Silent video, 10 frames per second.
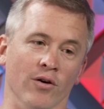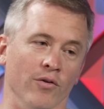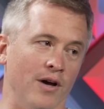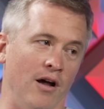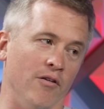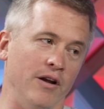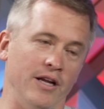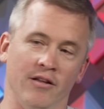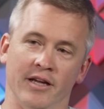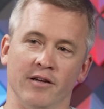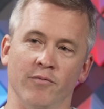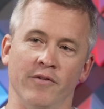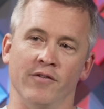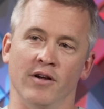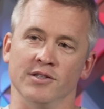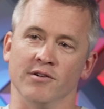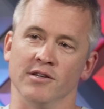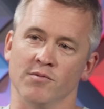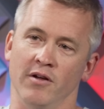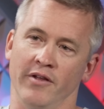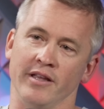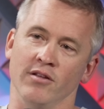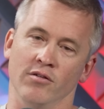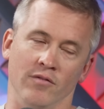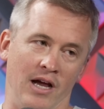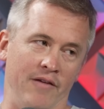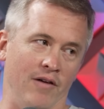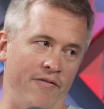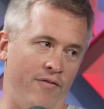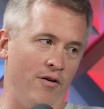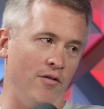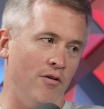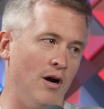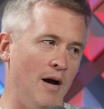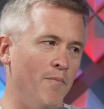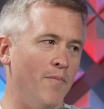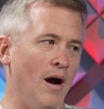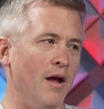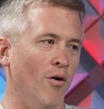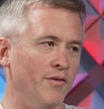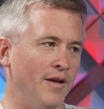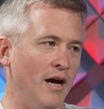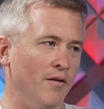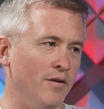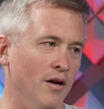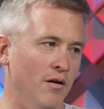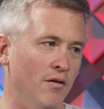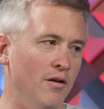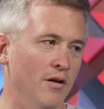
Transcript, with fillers: don't tolerate like if you're not dressed well like they'll I, I fought along I'm I hold it down you know